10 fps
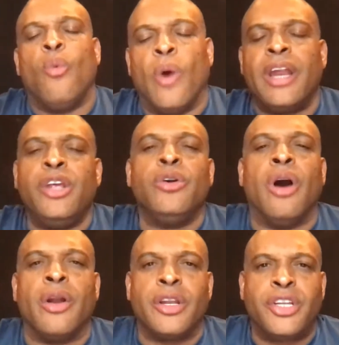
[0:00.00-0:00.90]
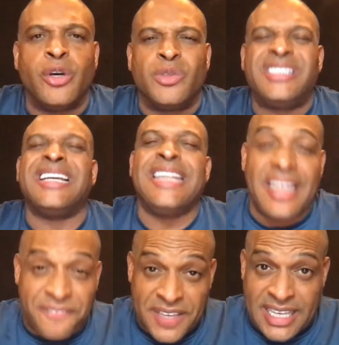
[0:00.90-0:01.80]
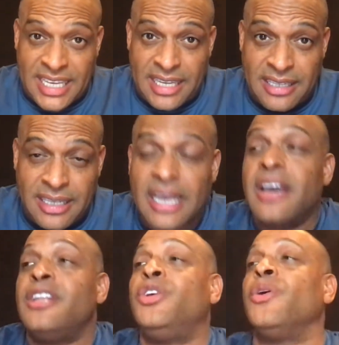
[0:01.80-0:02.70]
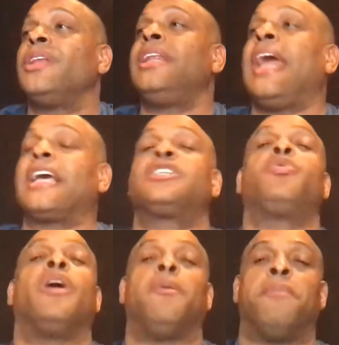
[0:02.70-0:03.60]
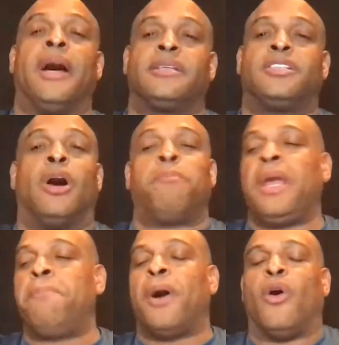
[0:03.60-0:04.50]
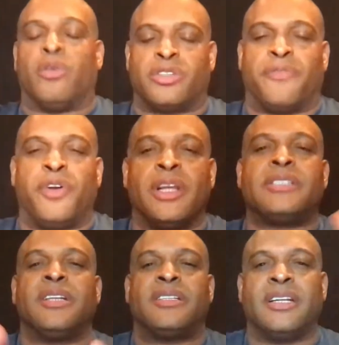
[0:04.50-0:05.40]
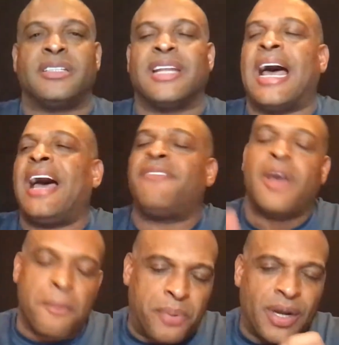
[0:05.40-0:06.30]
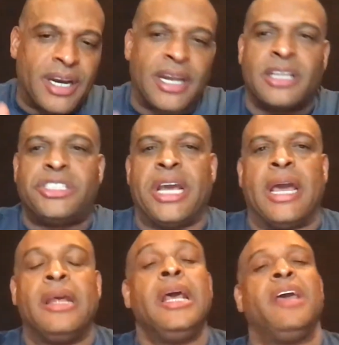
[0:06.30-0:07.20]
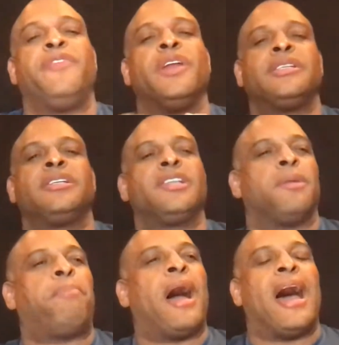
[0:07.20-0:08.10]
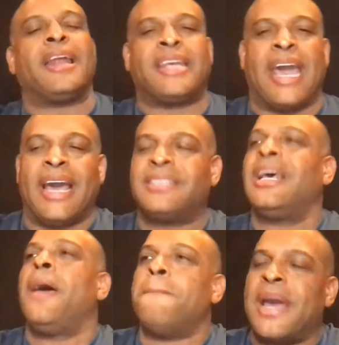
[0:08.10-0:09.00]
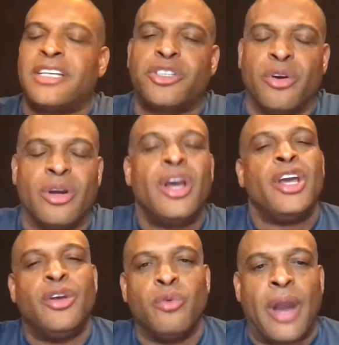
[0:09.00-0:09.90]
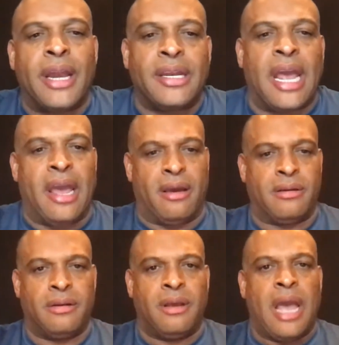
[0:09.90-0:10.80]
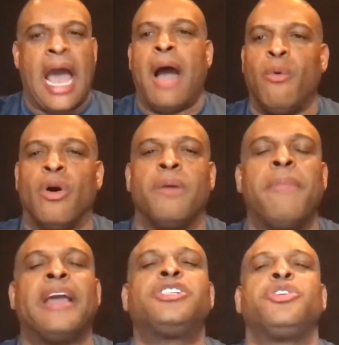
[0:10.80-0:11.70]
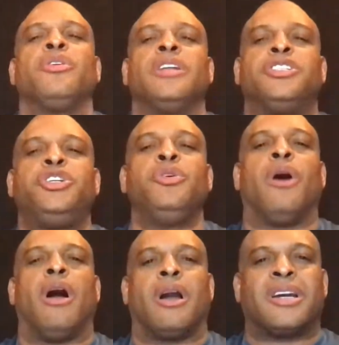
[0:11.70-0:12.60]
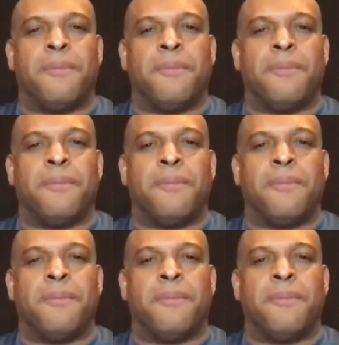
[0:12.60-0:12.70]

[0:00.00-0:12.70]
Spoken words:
What are you going to do significant during the next 12 months? Don't be bold. So if you're listening to this live, put it in the chat. If you listen to the podcast, make sure you write it down. I want to make sure that you are